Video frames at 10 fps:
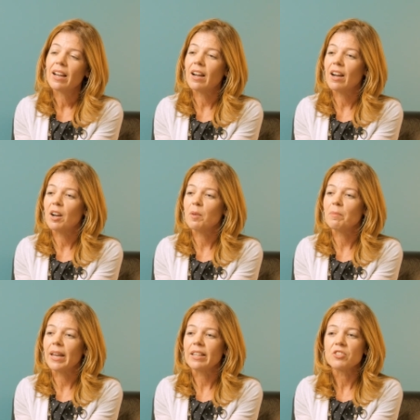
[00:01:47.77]

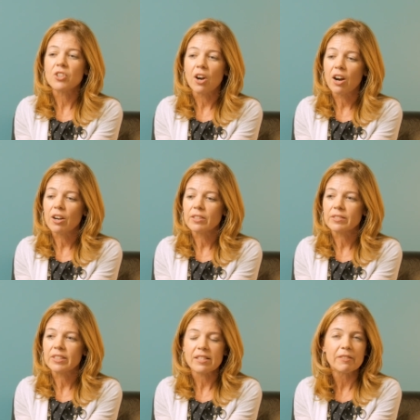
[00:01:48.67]
Um, and DAR
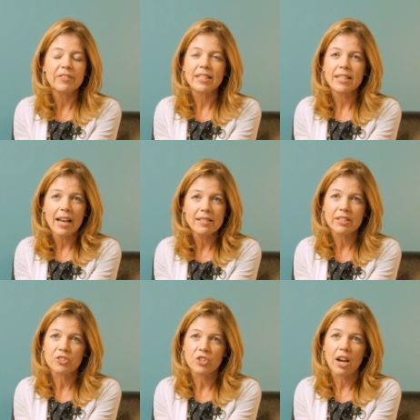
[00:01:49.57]
does a
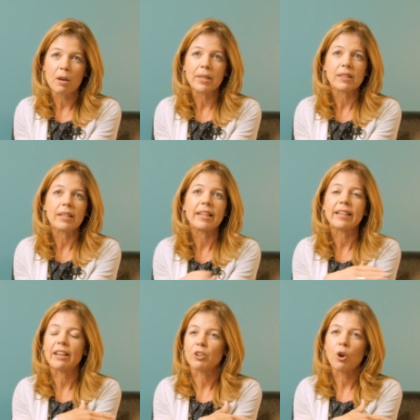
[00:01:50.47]
fantastic job at
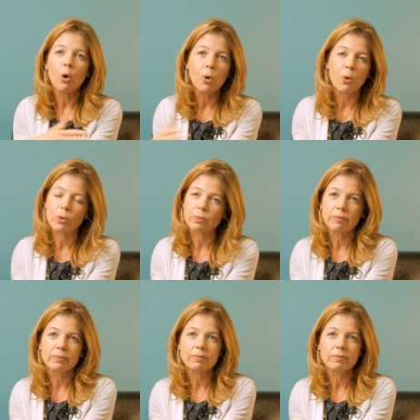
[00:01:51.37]
laying out a whole